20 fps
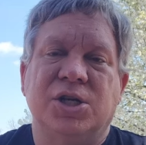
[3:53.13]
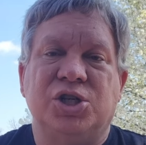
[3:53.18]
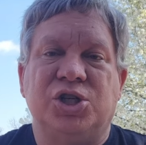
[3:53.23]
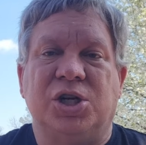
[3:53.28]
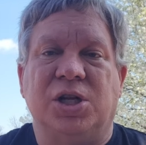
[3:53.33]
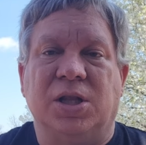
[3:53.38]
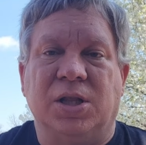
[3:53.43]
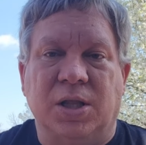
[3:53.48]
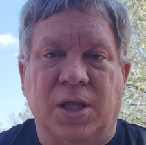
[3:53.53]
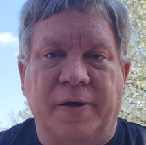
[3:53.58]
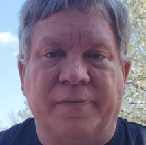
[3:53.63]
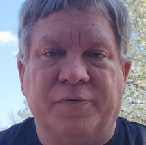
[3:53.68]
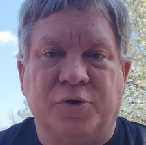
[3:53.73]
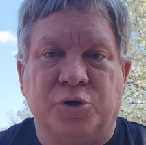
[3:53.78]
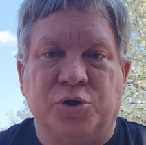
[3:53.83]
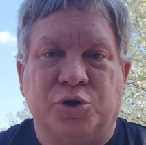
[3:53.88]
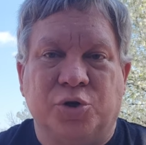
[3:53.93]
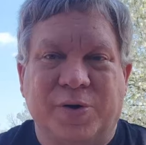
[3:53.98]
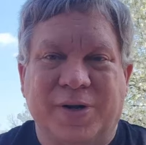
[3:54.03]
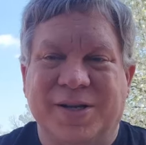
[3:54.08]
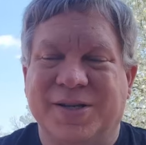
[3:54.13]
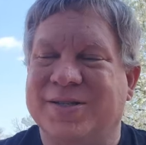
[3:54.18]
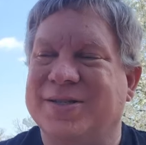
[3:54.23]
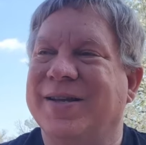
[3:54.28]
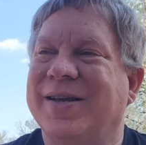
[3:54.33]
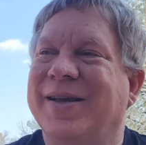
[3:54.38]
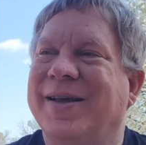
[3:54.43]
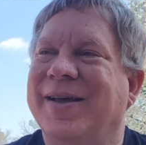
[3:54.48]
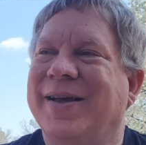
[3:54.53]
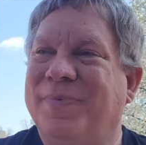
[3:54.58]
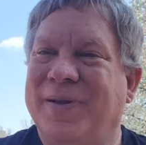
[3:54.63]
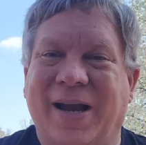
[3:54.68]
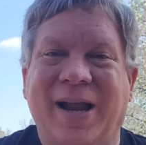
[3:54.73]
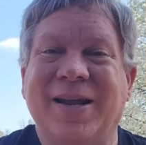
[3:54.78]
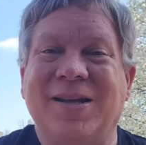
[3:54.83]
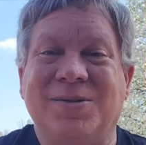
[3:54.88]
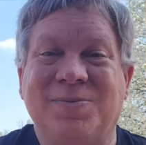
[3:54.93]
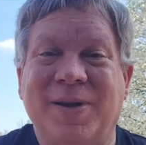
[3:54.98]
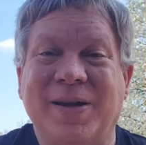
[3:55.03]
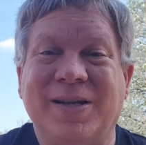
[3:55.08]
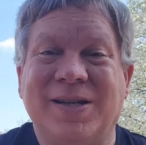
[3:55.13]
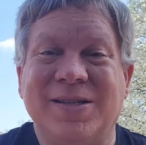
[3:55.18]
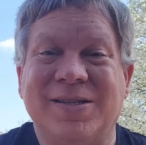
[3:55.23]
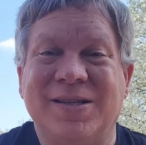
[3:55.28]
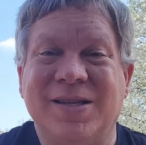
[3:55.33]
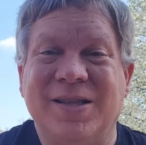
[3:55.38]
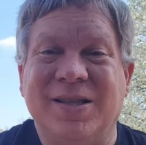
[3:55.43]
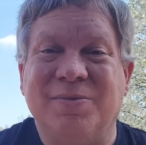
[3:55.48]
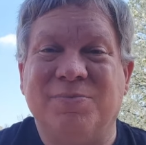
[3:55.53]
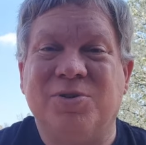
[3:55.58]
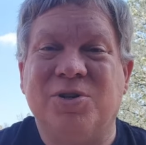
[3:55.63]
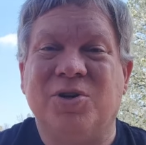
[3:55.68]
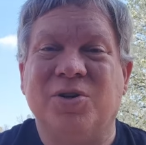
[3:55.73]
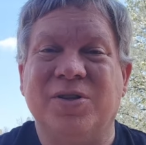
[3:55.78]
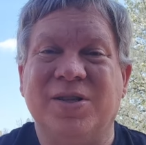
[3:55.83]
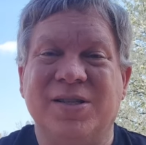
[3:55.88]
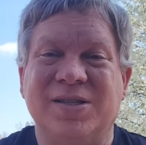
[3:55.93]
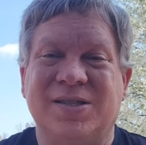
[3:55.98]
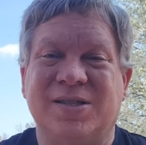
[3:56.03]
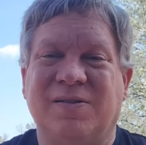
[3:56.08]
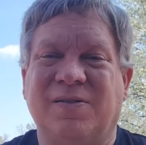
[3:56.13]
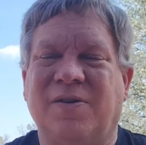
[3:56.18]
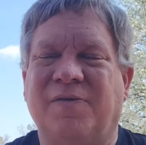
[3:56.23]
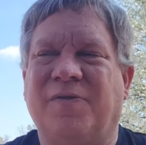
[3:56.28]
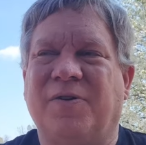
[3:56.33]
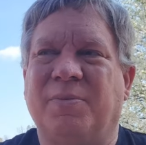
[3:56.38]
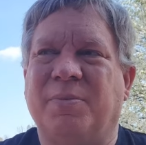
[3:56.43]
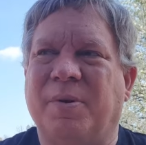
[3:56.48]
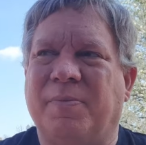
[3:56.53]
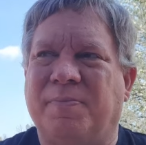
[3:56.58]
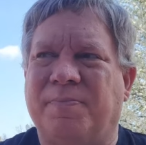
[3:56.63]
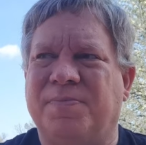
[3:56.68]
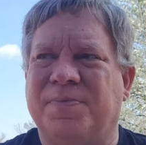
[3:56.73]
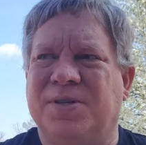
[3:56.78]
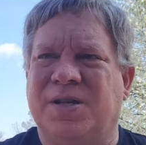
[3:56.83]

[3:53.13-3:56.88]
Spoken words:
She loved her trees. But I expect to see them turn this from a